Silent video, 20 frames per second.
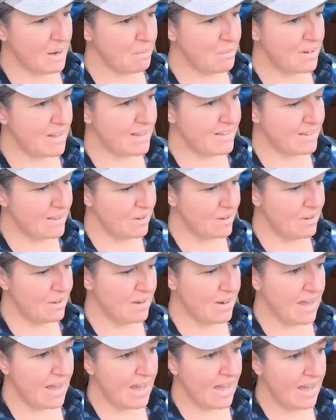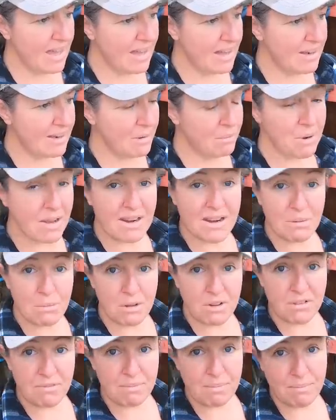there pretty soon, and I'm ready to
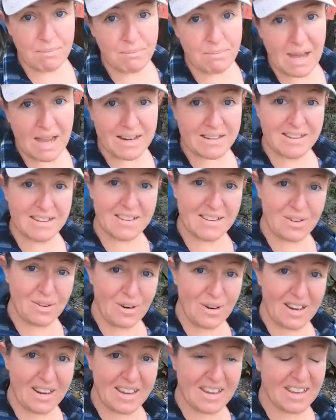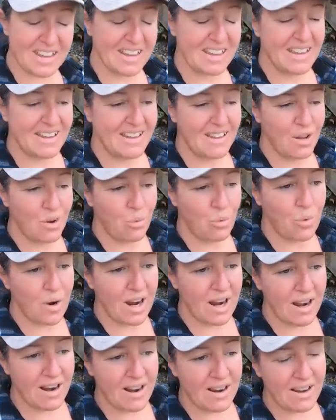move back to the Cork,
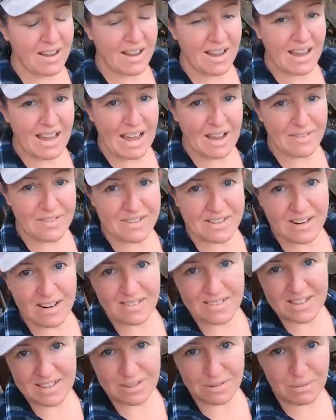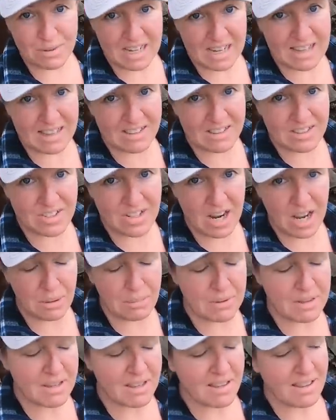where I have to start this ridiculous job.
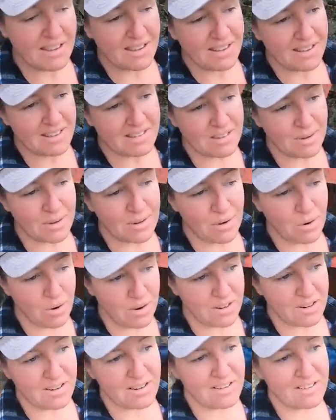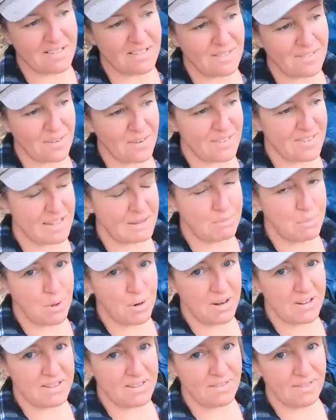So in order for this
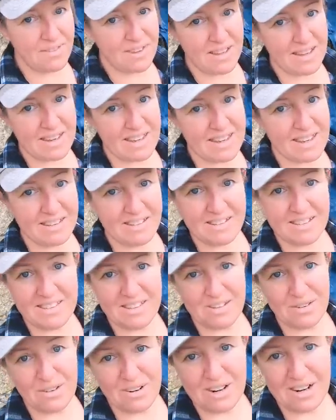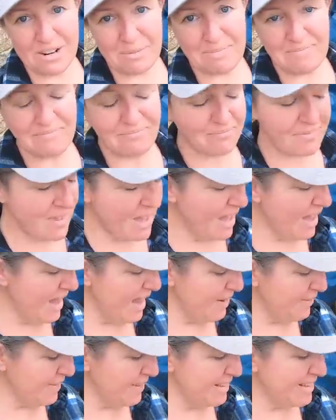board to fit into the door, I
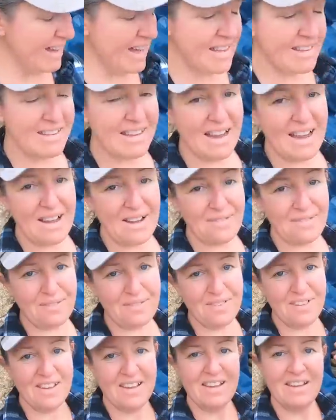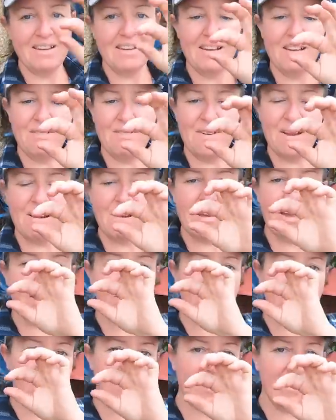have to slice off a very
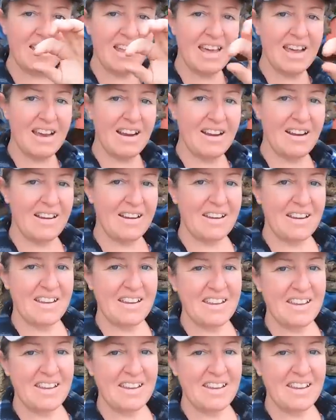thin layer